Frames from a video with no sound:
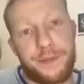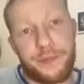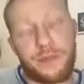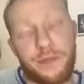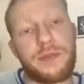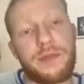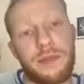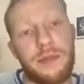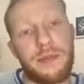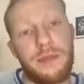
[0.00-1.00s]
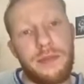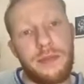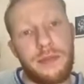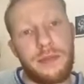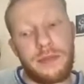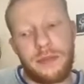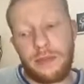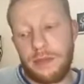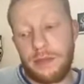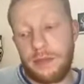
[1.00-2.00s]

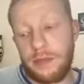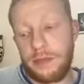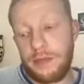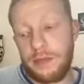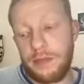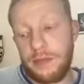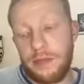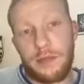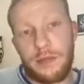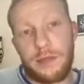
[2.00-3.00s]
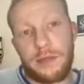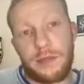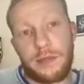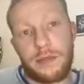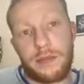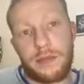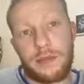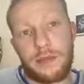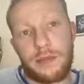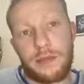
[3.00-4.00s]

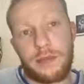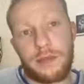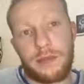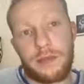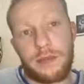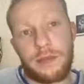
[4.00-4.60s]
(silent)